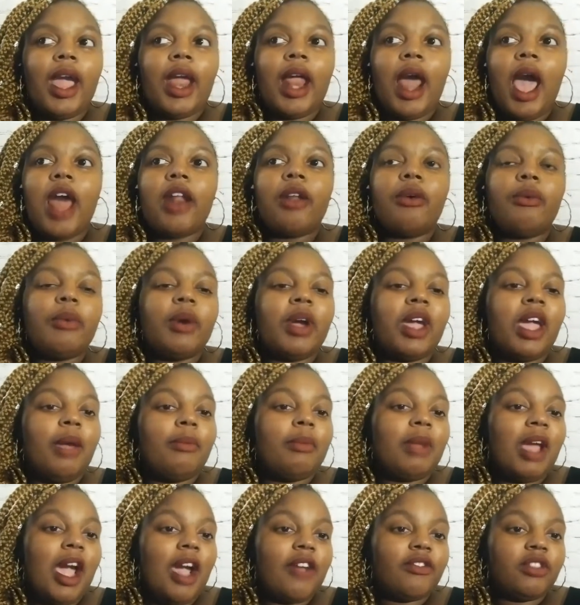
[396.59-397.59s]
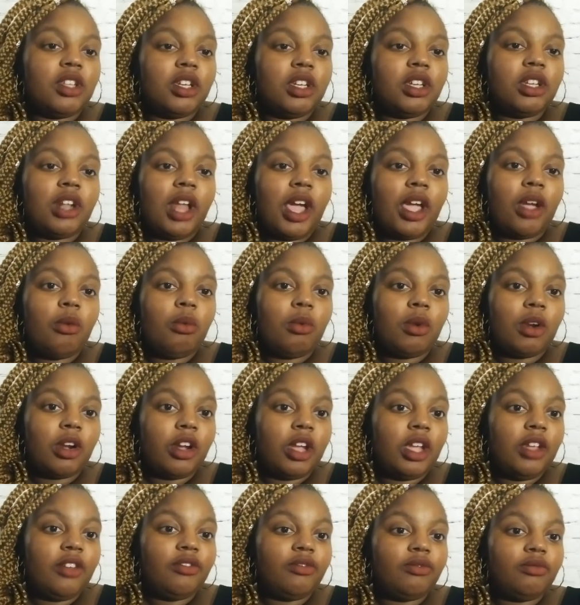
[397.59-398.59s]
and I don't want him to have to like
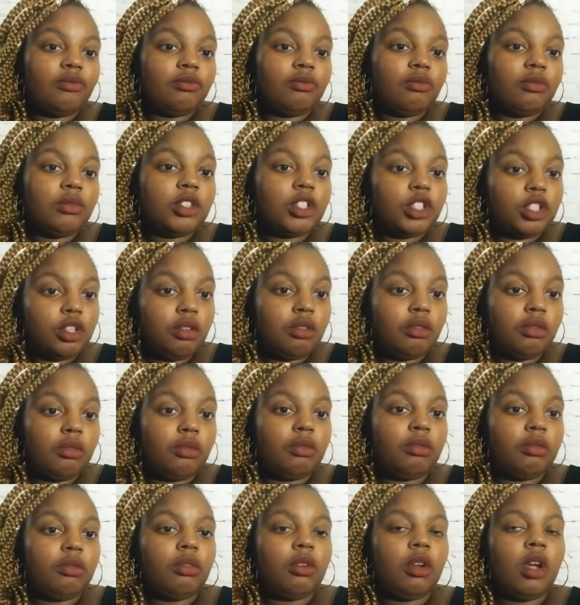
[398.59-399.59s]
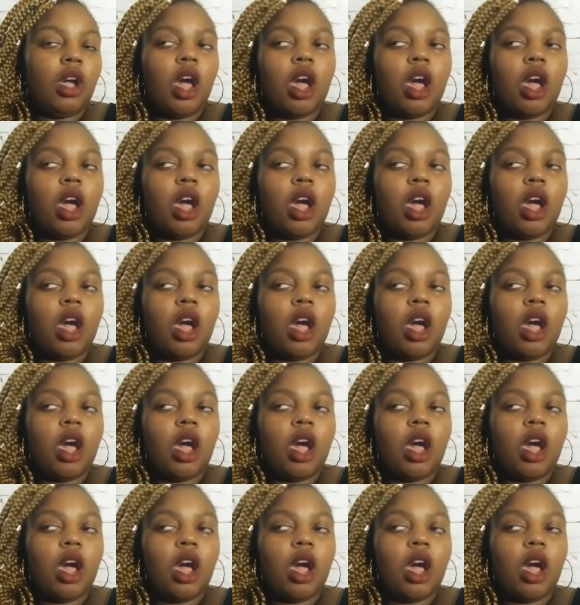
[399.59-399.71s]
worry too.